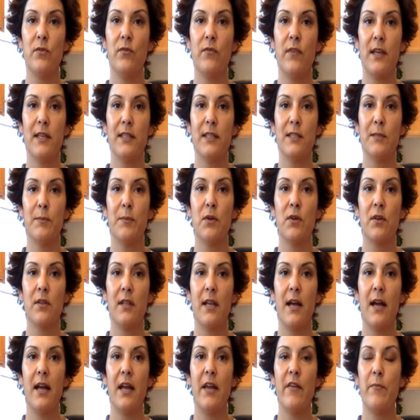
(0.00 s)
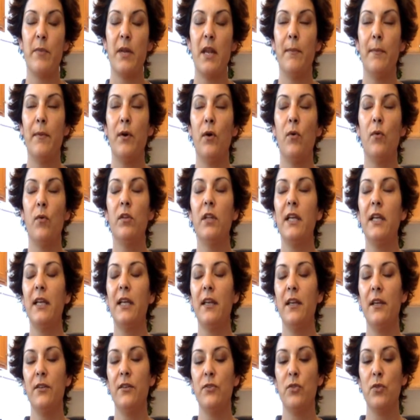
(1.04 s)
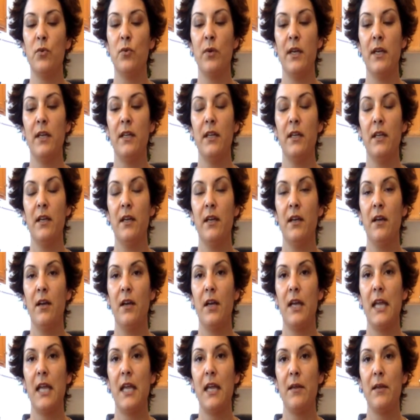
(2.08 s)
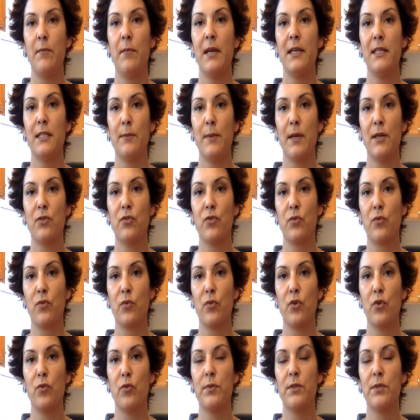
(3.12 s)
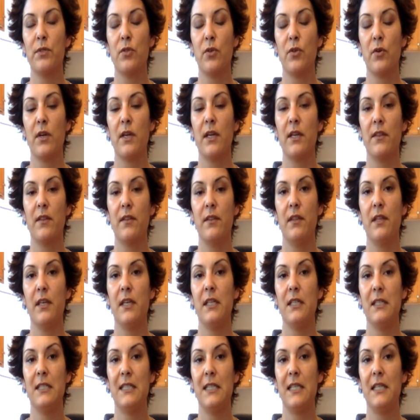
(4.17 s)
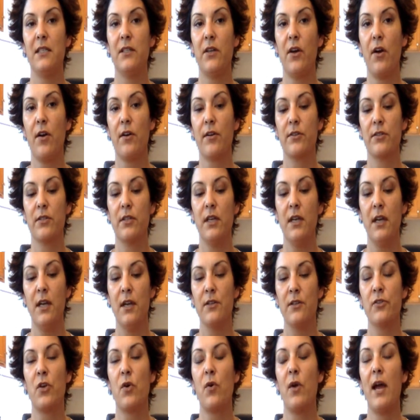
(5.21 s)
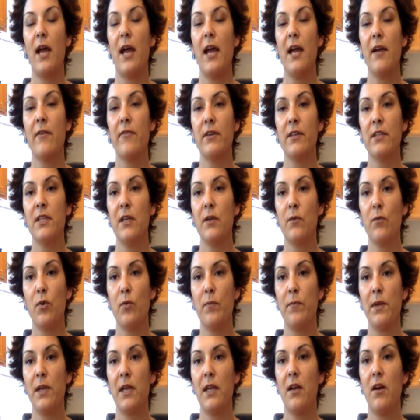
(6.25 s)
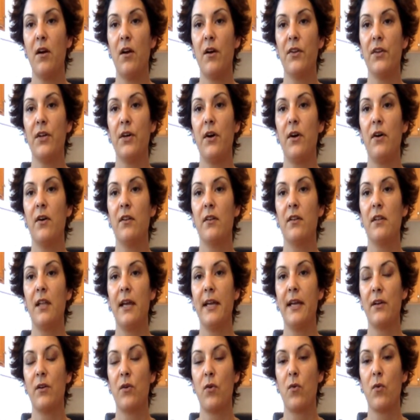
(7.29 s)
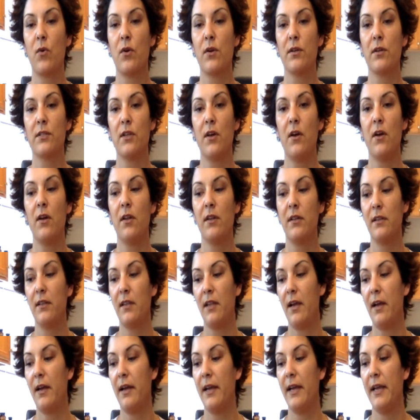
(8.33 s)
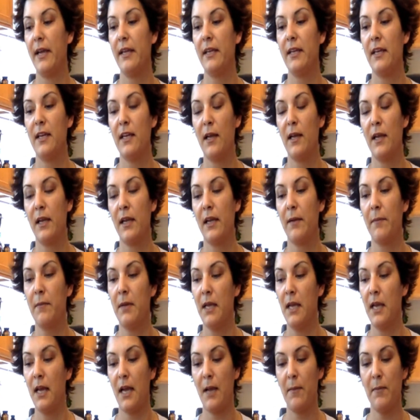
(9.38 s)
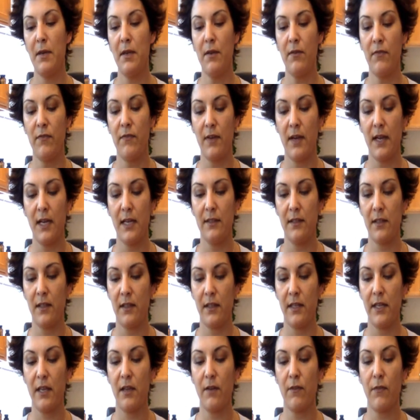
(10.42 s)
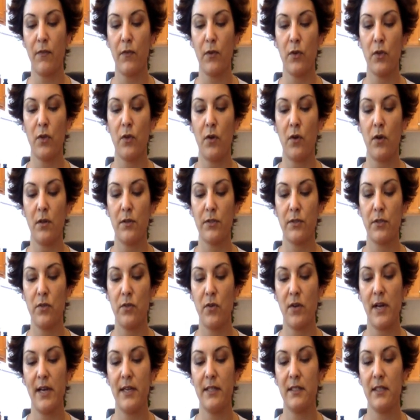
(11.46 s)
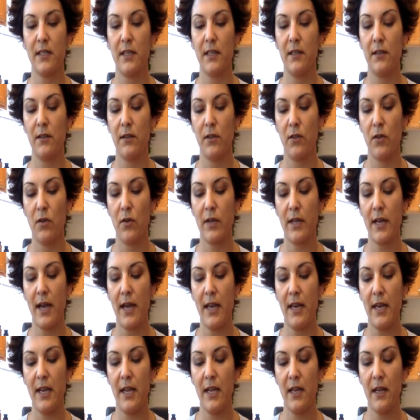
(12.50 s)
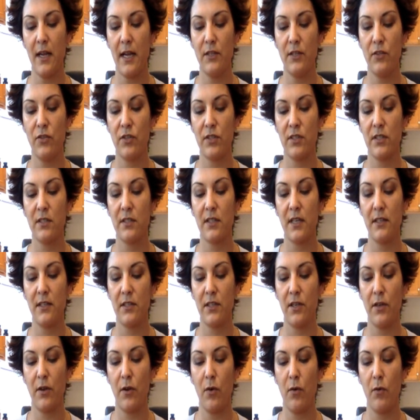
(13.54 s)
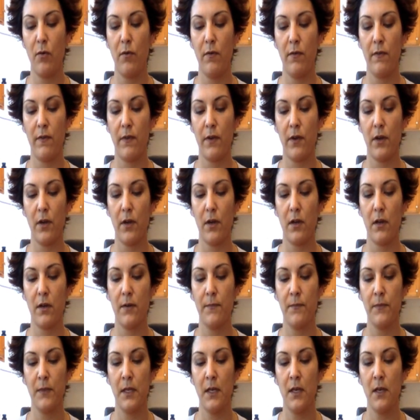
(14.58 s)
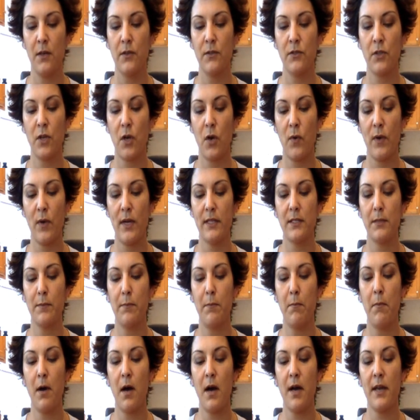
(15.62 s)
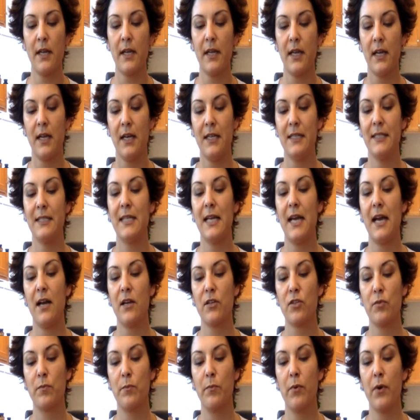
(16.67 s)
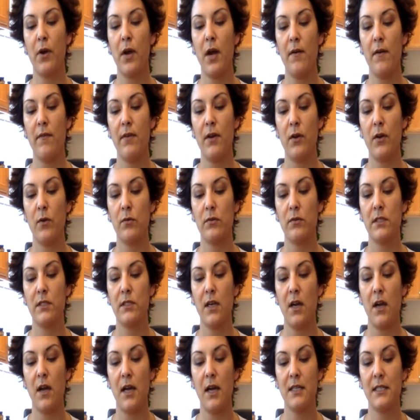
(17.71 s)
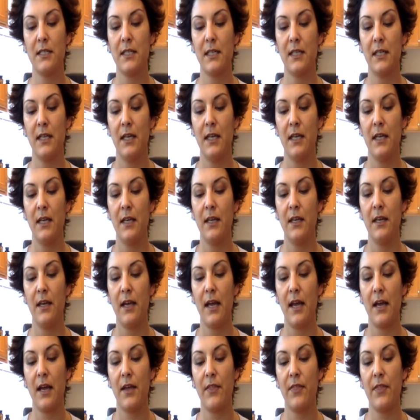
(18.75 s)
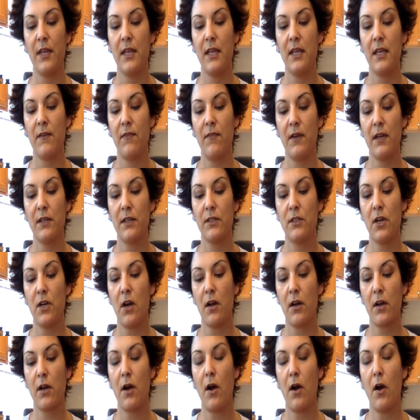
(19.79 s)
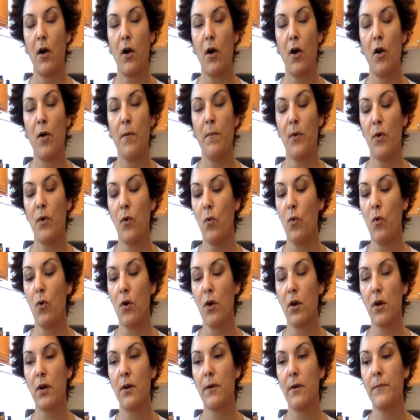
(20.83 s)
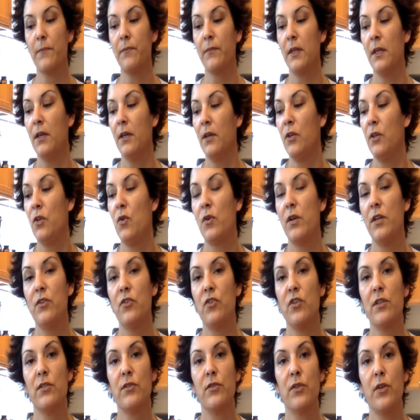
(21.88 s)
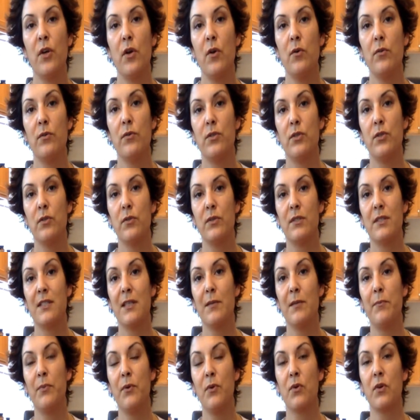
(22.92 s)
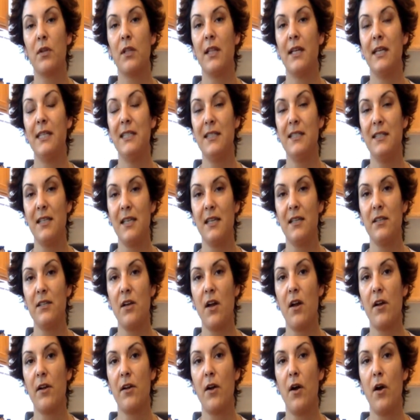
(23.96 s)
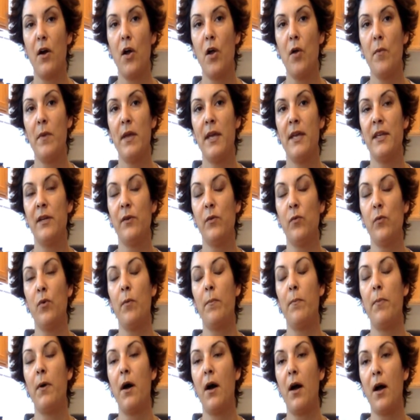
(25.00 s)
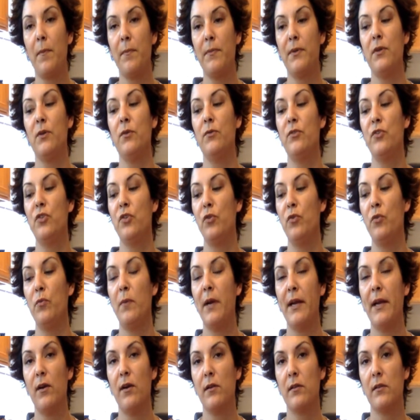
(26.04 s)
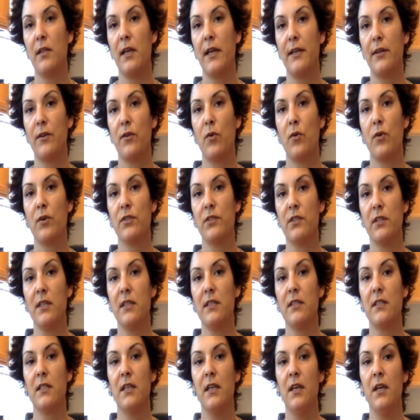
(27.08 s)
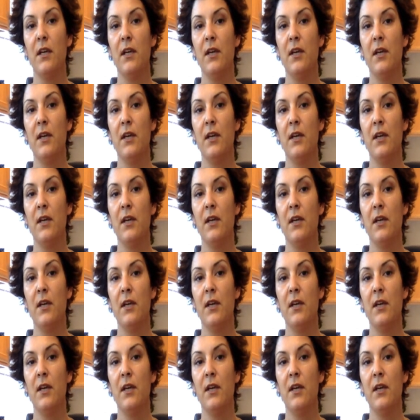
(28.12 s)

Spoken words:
do Facebook Live, but I'm only going to do it in my special groups during the detox. So everything will be on an online course online, and I'm going to find the link for you all so you guys can look at it. I just sent it over. So it's monica-bravo.thinkific.com, or you can just go to simplecleansing.com and it will pop you to my online courses.